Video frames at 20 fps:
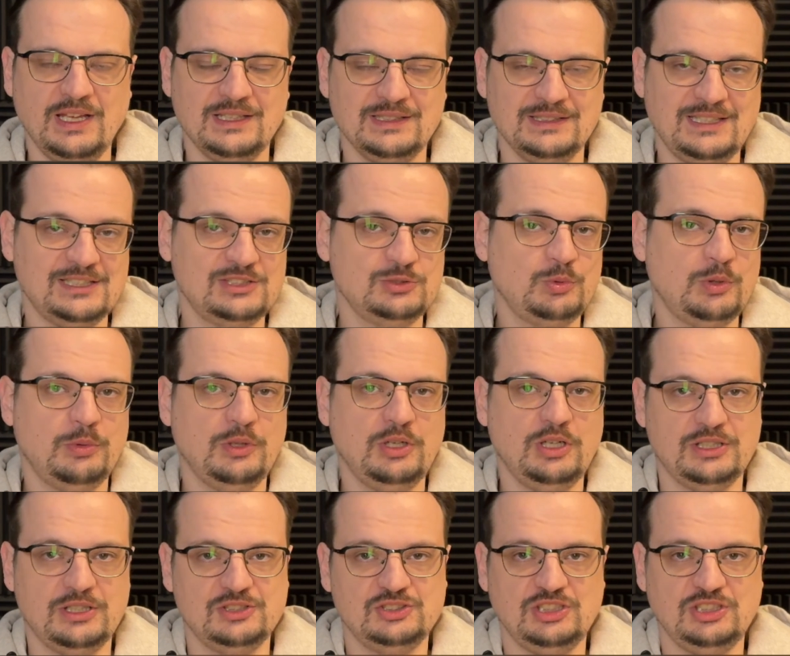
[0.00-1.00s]
That's where we're
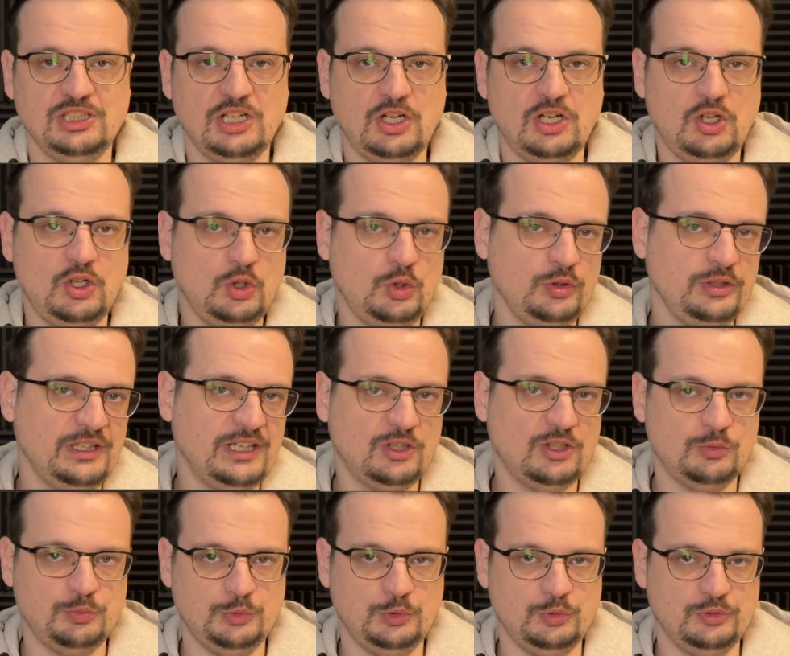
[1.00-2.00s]
going to see all the
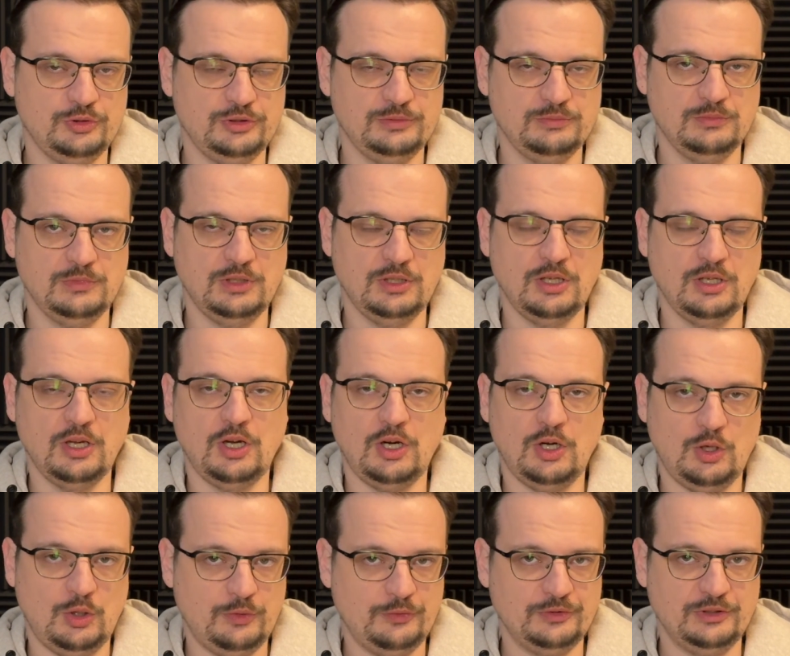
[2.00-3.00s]
output
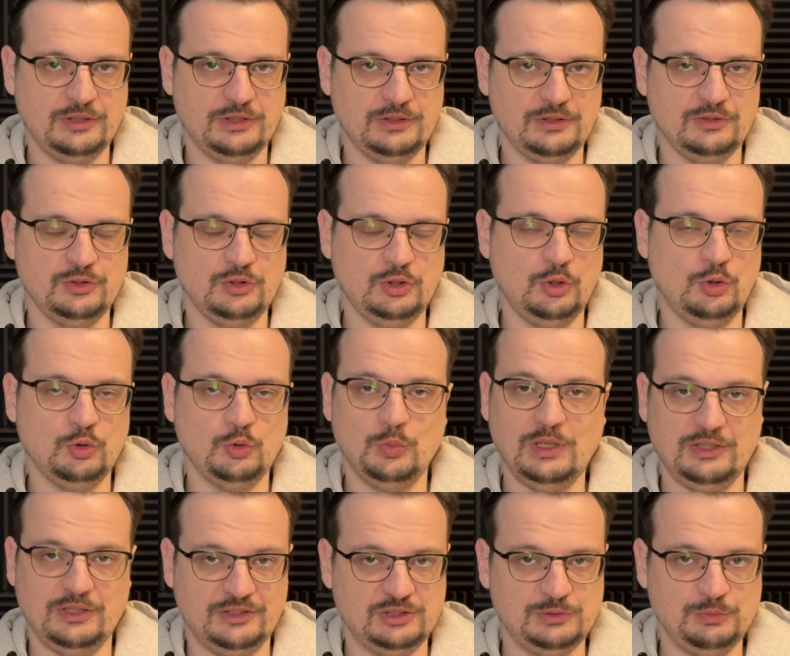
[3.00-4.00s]
of the node
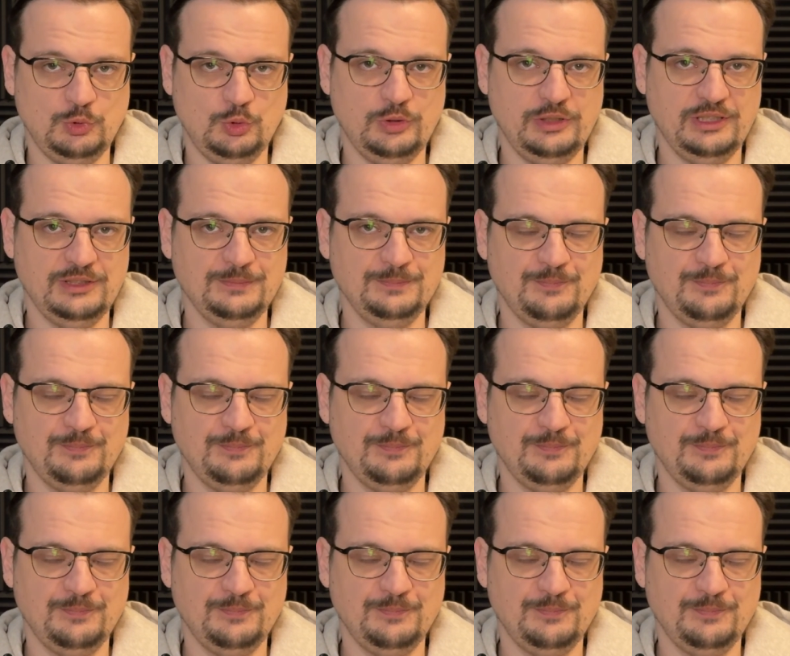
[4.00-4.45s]
while it is booting.